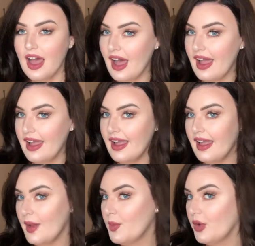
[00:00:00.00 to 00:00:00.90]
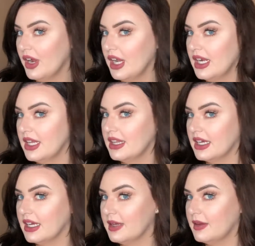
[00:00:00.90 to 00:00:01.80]
I am wearing the
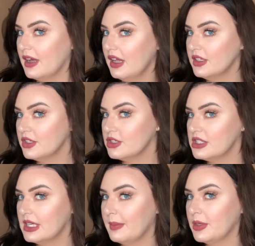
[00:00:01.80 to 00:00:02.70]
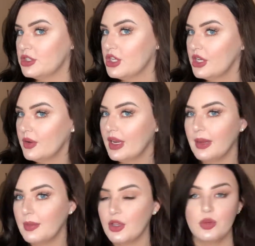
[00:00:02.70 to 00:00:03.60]
colors number 2 and
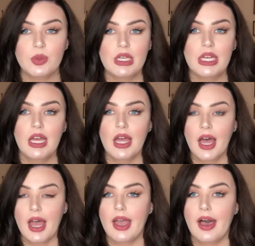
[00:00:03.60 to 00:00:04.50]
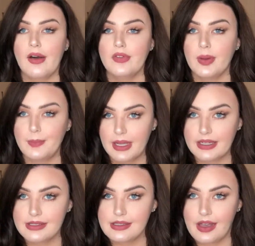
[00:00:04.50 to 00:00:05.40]
number 3. I have a
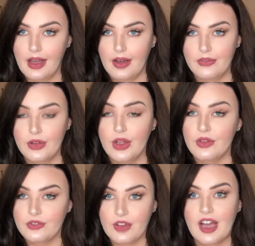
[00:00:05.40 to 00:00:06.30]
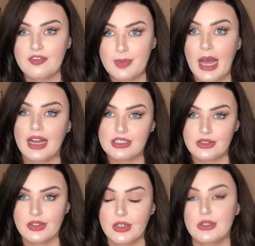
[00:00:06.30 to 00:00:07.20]
mix of 5 packs
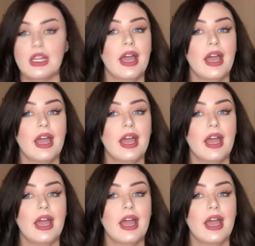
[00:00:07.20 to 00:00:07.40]
of those.